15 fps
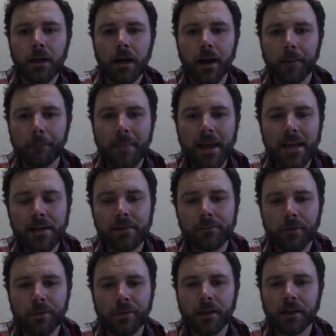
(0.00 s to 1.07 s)
many of
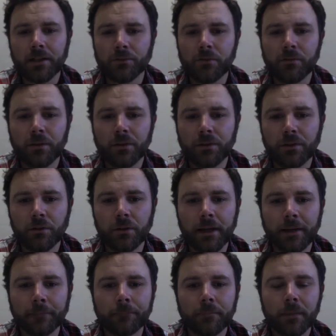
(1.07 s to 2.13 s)
the things we've been
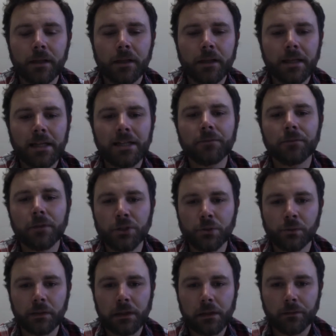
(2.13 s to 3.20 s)
doing
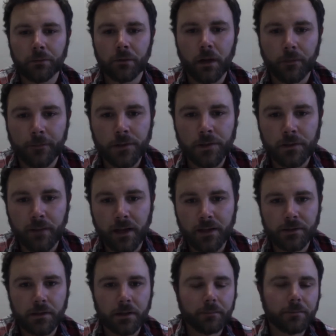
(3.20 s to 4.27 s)
individually throughout the
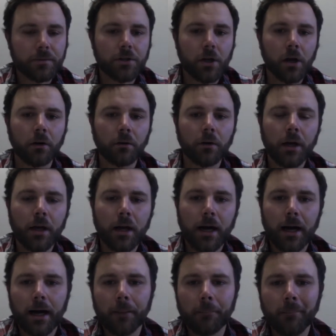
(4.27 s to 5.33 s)
semester. So
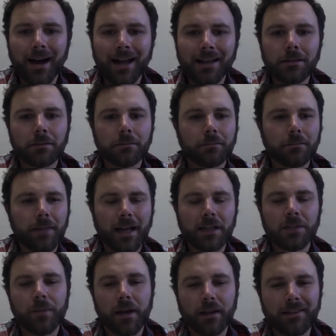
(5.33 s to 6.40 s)
my
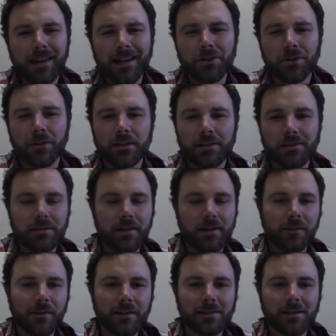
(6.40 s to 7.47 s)
expectation is
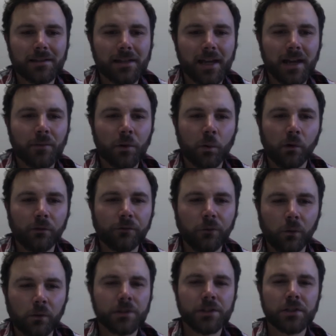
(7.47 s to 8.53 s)
that this assignment will
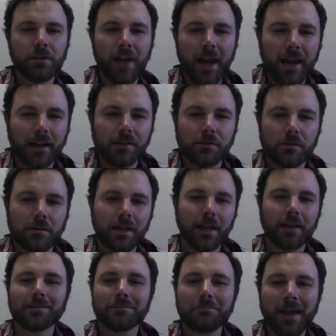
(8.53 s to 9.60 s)
force you to
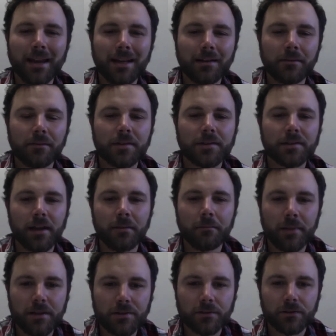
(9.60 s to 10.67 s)
exercise many of the same
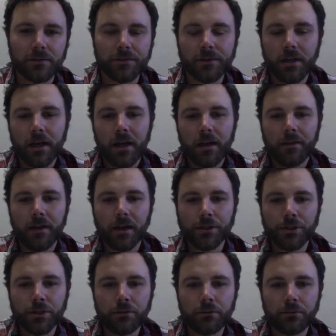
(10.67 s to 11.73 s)
muscles
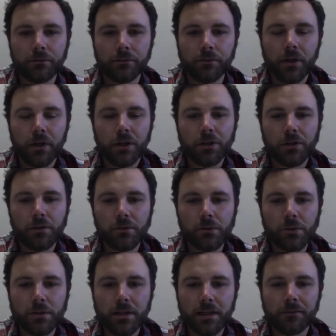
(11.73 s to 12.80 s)
that you've
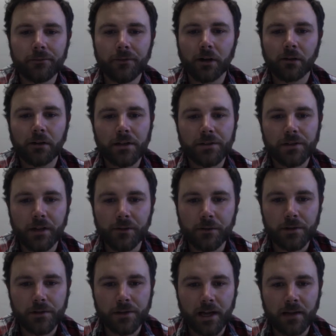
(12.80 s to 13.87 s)
used in various other
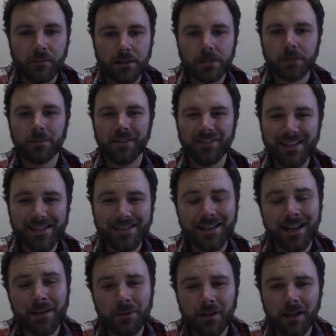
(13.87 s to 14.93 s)
assignments, but this
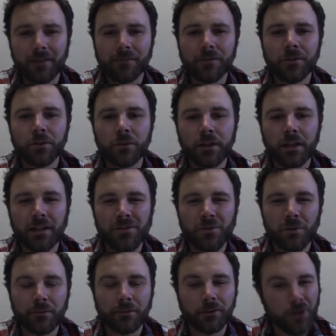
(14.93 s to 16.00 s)
time you'll have to do it in
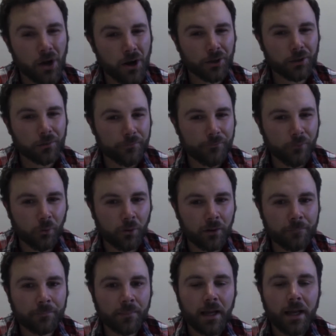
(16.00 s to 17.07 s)
sort of a longer
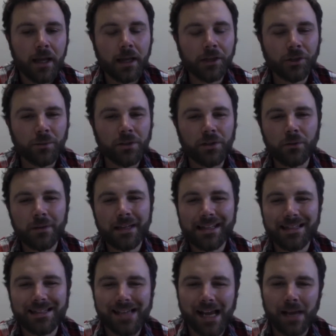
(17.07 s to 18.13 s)
form, and you'll be doing
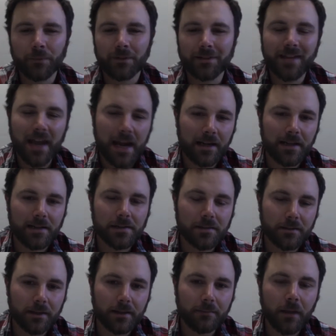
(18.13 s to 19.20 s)
it
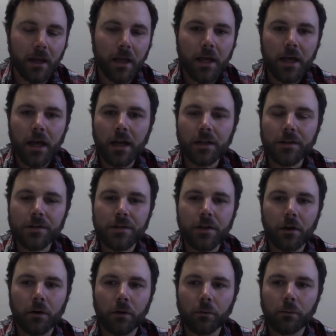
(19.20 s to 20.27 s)
simultaneously. And
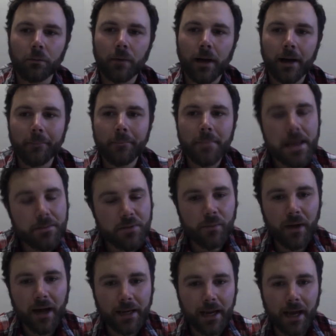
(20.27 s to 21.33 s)
so maybe
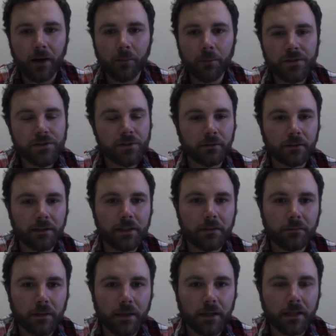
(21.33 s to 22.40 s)
by now, but
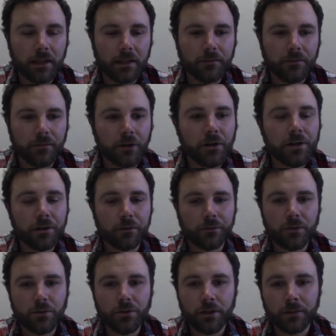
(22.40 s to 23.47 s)
certainly in the very near
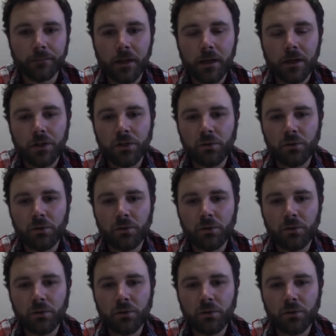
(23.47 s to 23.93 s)
future, you